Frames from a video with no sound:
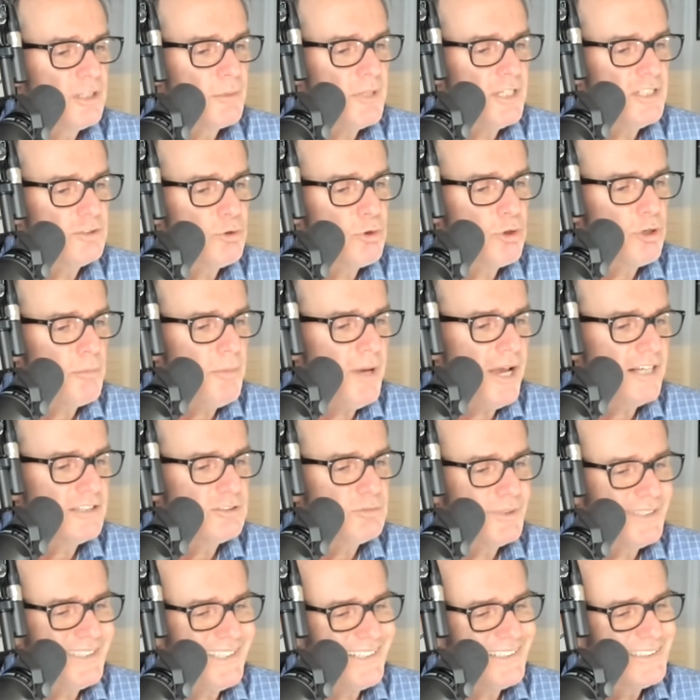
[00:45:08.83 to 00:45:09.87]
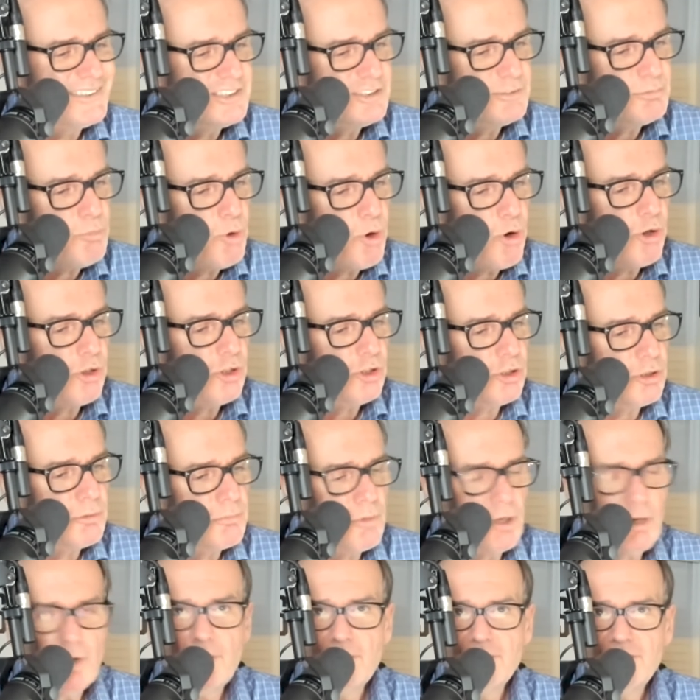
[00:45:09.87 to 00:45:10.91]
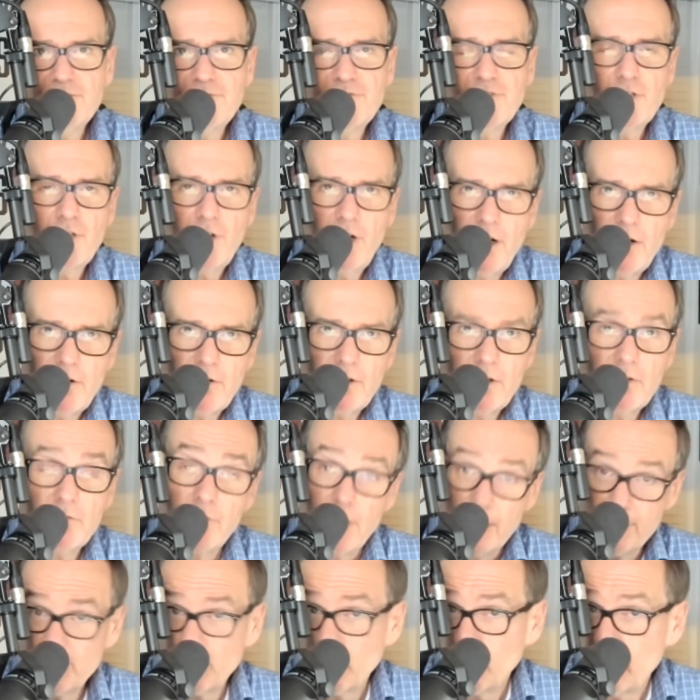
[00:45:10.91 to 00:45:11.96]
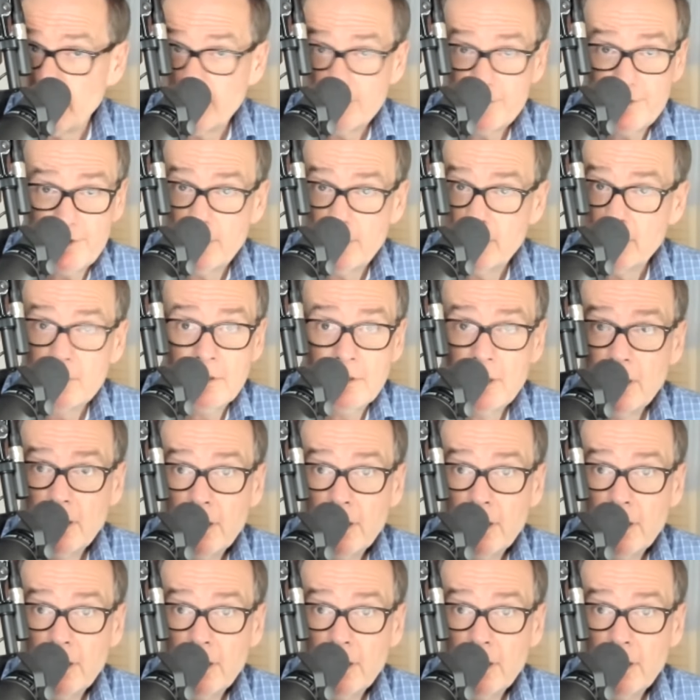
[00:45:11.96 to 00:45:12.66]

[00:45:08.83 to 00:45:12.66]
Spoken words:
of these quarterbacks with the smaller margin for error. Russell Wilson,